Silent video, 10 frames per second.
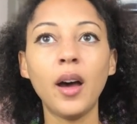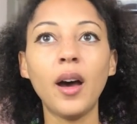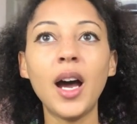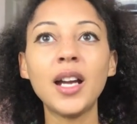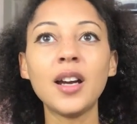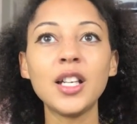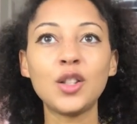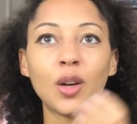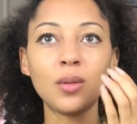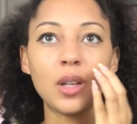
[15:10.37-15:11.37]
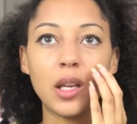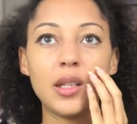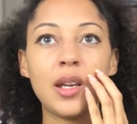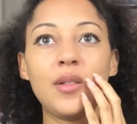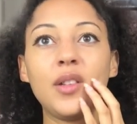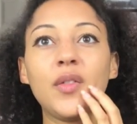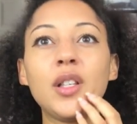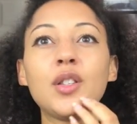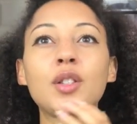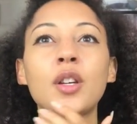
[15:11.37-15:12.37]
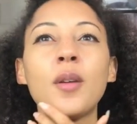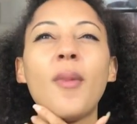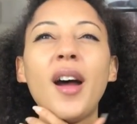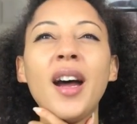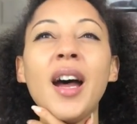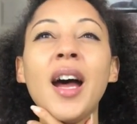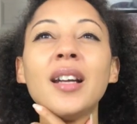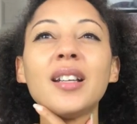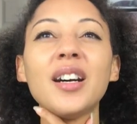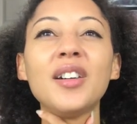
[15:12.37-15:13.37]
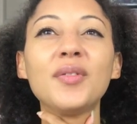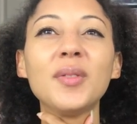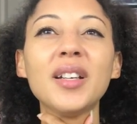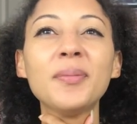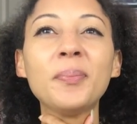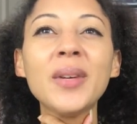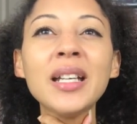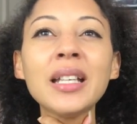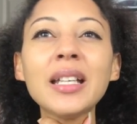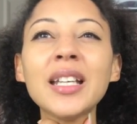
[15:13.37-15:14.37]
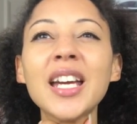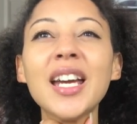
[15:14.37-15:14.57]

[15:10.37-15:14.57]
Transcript: and I don't necessarily finish them, and I've been